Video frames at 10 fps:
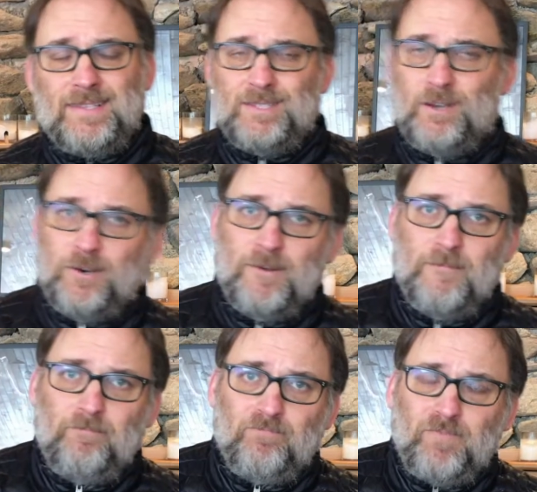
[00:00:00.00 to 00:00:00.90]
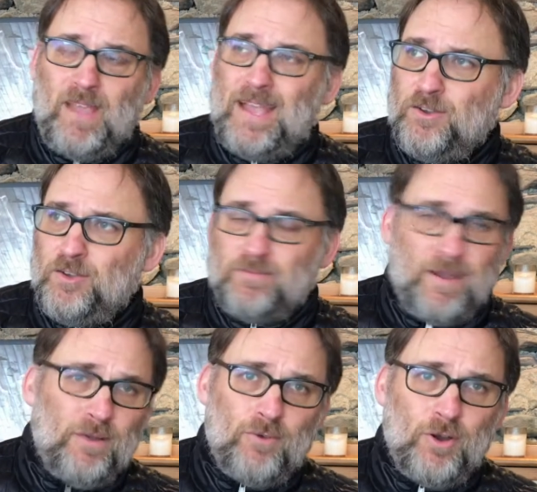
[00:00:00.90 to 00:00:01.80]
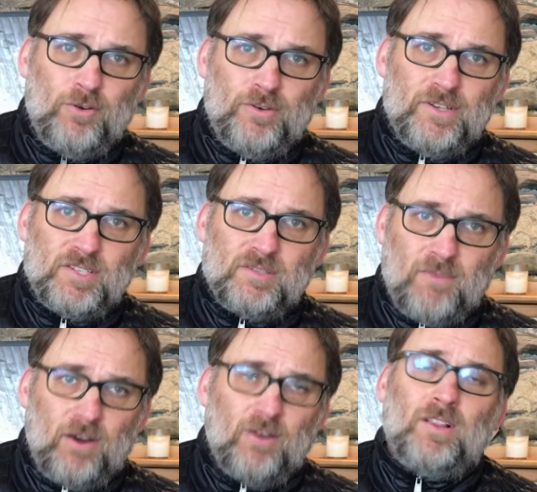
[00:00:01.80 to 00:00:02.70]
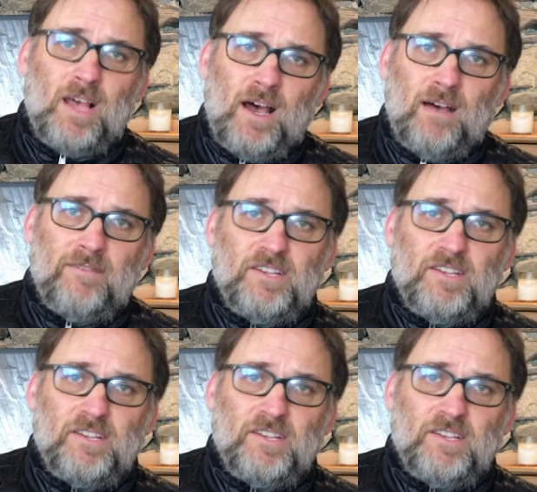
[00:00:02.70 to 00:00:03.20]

So I used my Rode SmartLav.